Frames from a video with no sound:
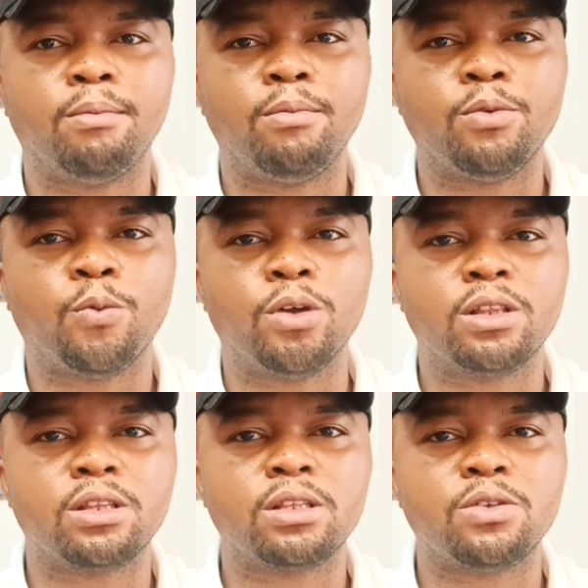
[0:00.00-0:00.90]
what
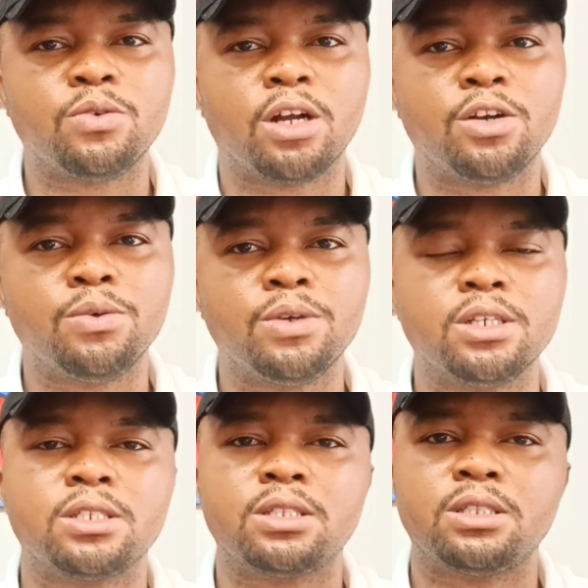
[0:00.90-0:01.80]
you can do
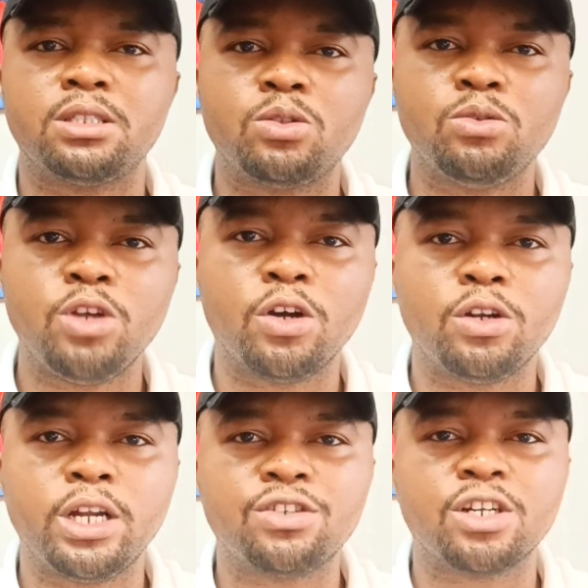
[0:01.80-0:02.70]
is your
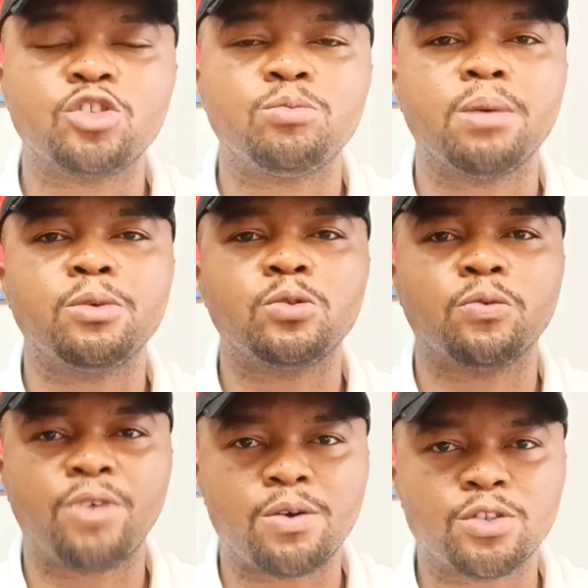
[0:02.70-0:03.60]
lecturer should be able to
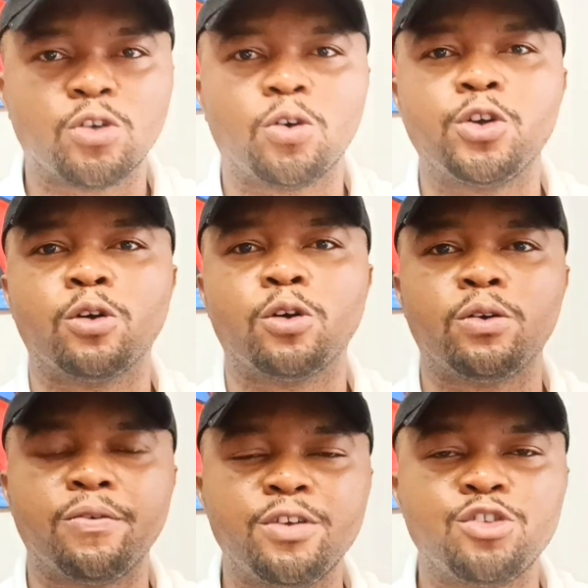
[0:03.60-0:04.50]
vouch, or your
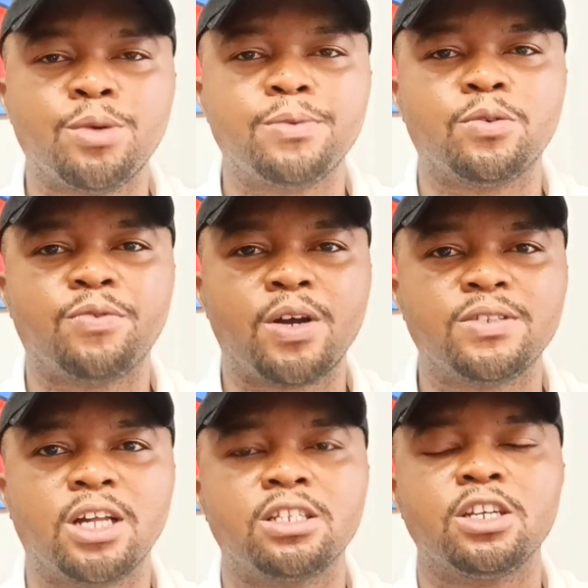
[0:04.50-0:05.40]
referee should be able to vouch
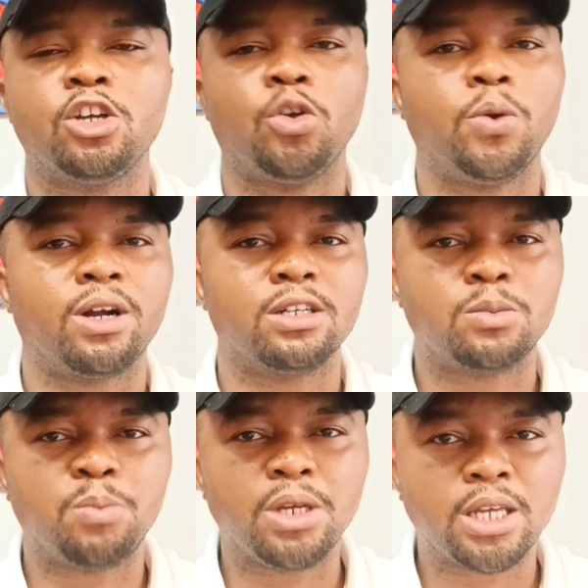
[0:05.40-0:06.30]
that you can
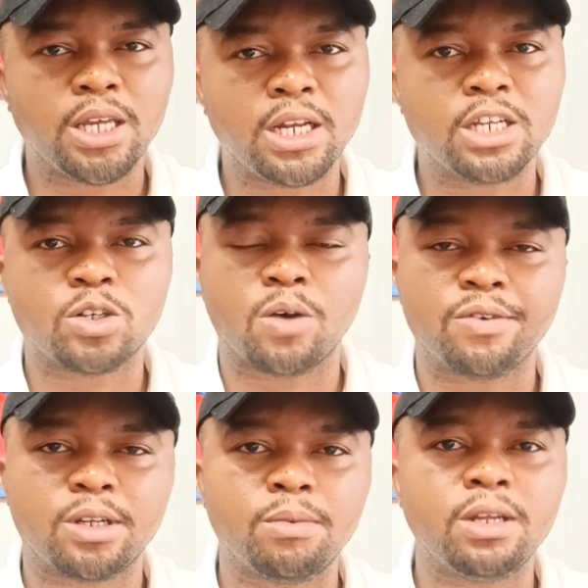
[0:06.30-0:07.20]
speak English
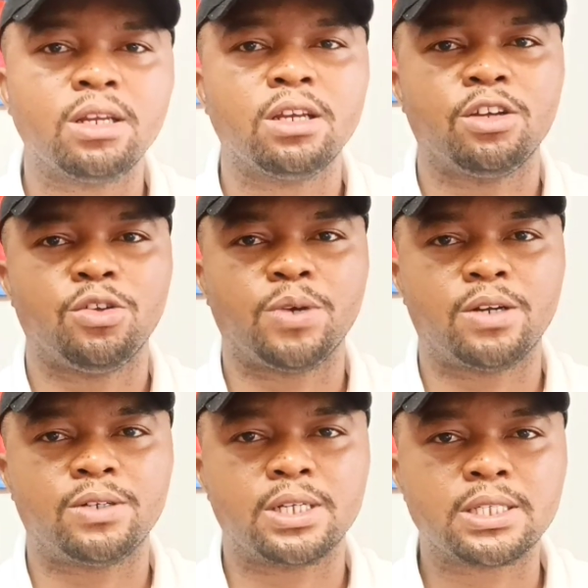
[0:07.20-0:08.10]
comfortably, you can
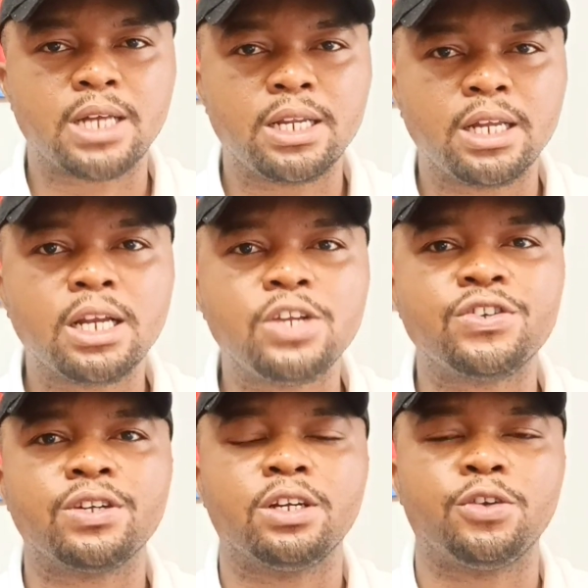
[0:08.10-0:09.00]
understand English,
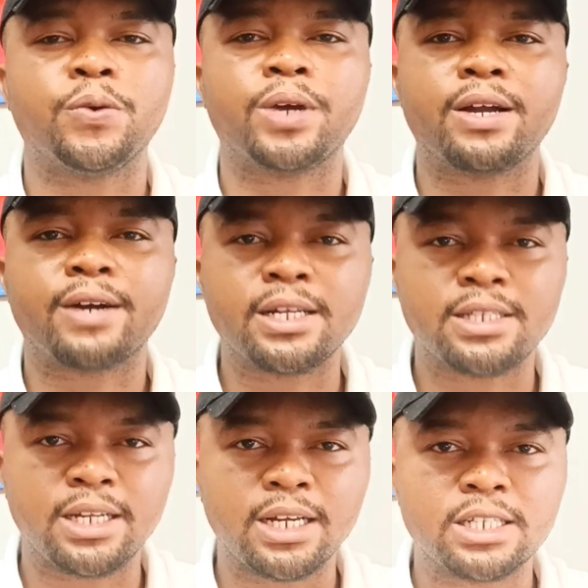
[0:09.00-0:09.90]
you can write in
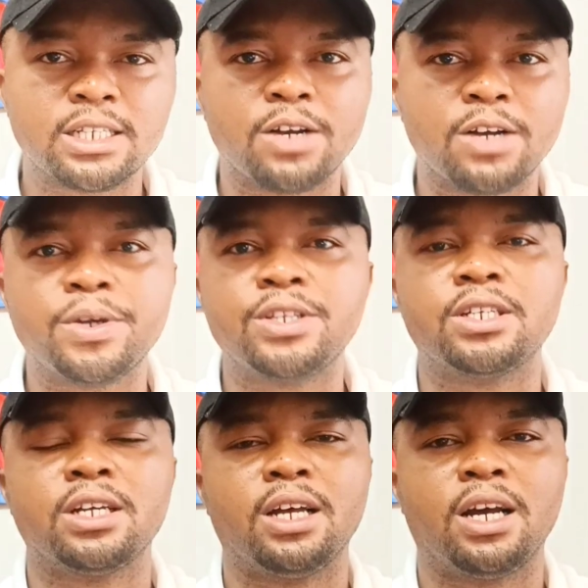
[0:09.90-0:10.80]
English language,
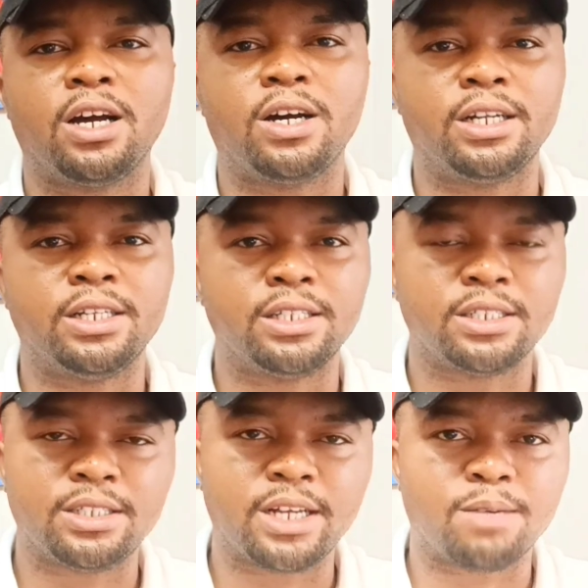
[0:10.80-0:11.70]
and
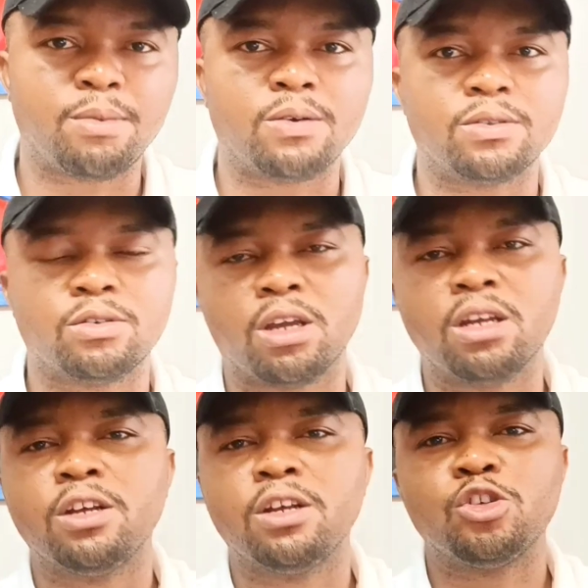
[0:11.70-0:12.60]
thereabouts. Okay,
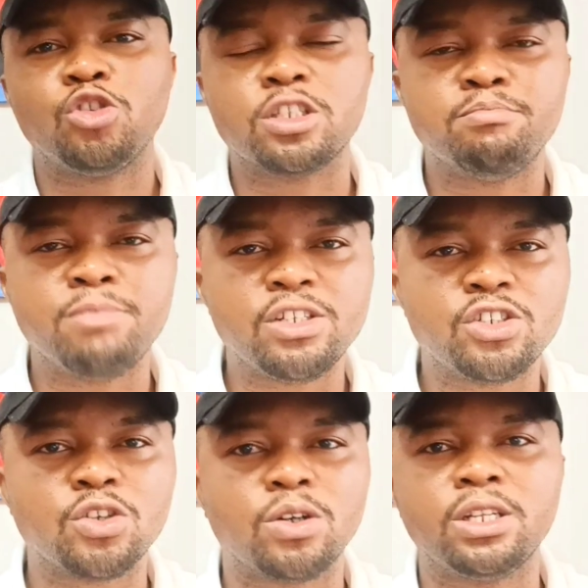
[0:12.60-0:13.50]
just
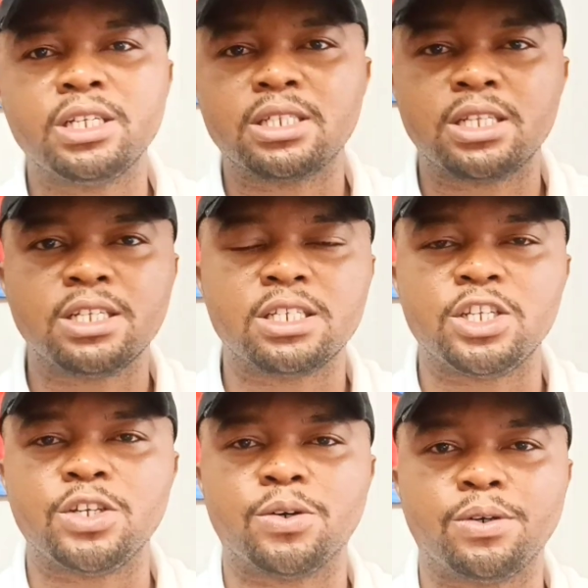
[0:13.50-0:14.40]
mention these things in
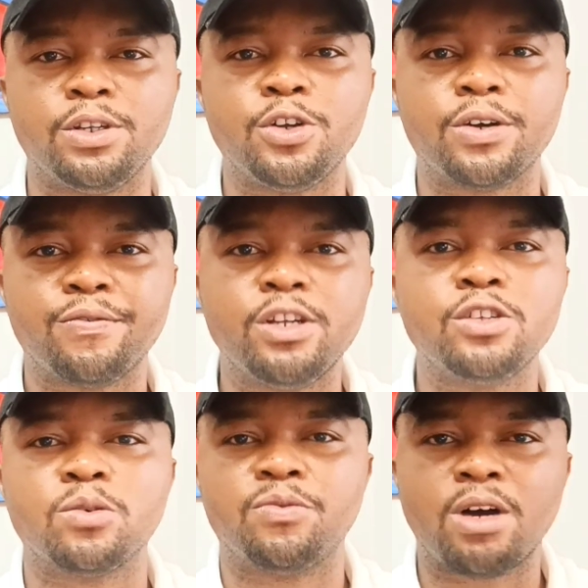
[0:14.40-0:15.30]
your referee need to
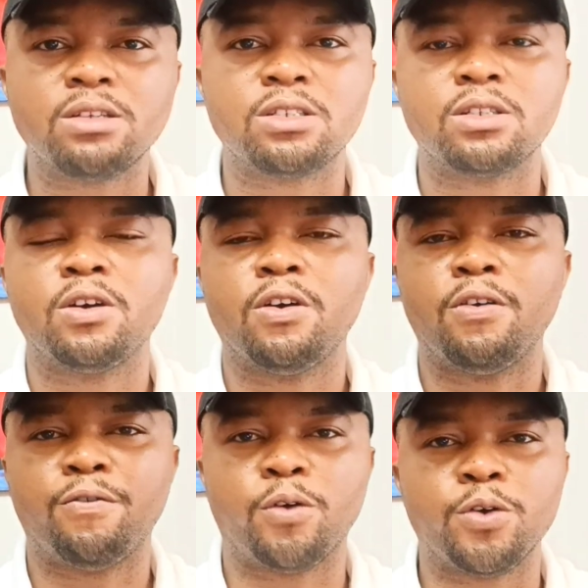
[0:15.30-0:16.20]
vouch
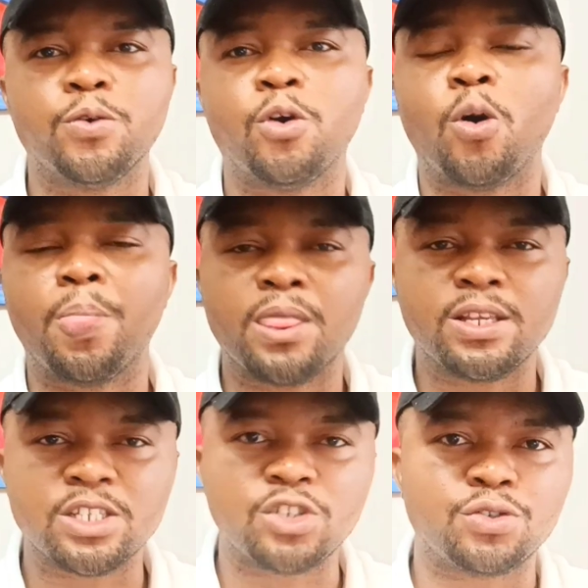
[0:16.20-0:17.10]
for you on this
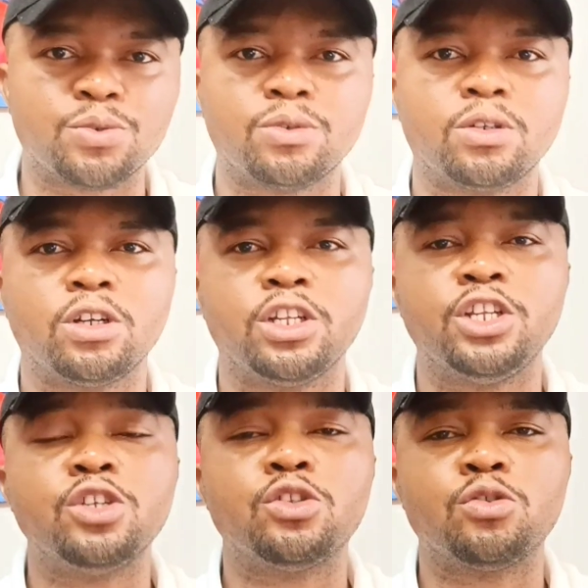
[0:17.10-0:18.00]
issue. You
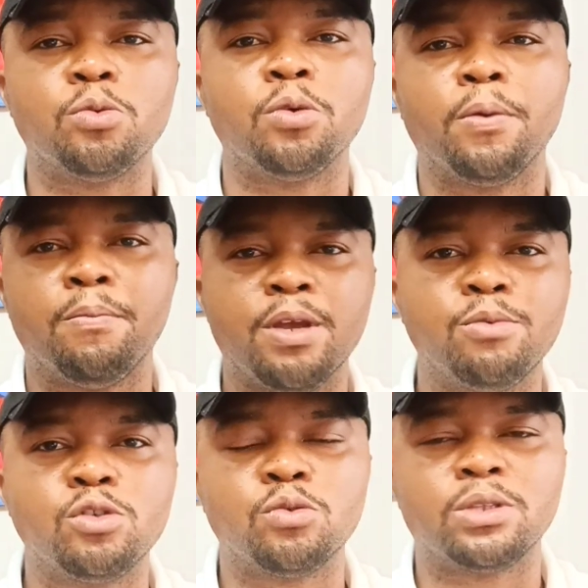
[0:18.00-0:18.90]
need to be able
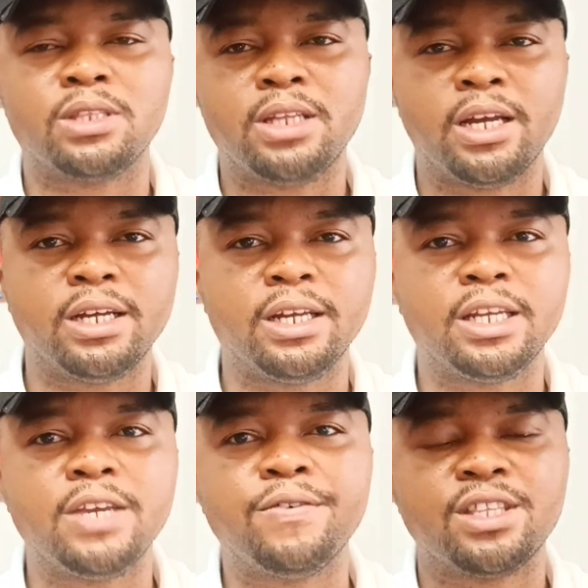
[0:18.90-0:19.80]
to give
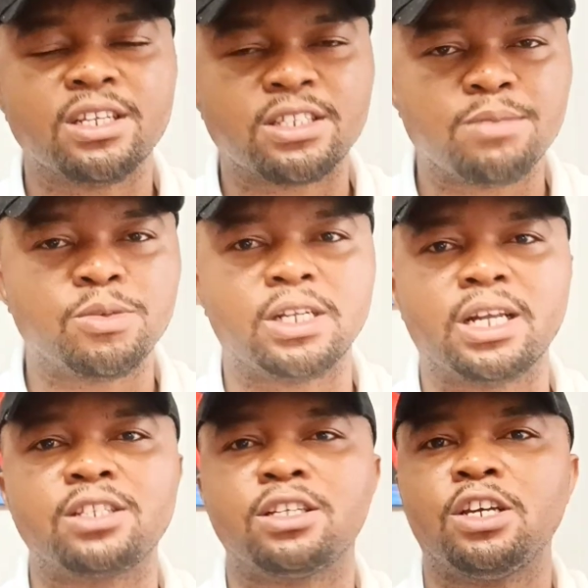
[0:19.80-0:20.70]
a testimony that
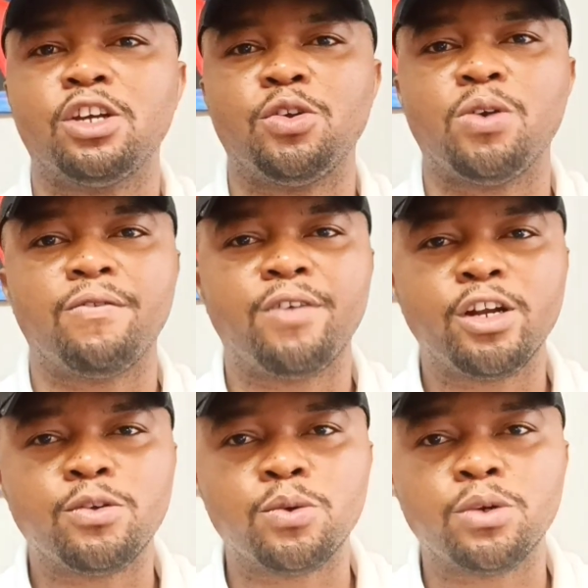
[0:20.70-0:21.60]
you are very
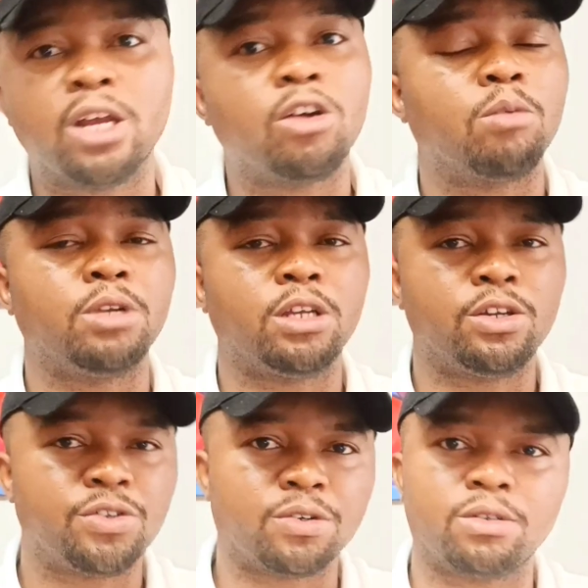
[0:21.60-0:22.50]
good communication.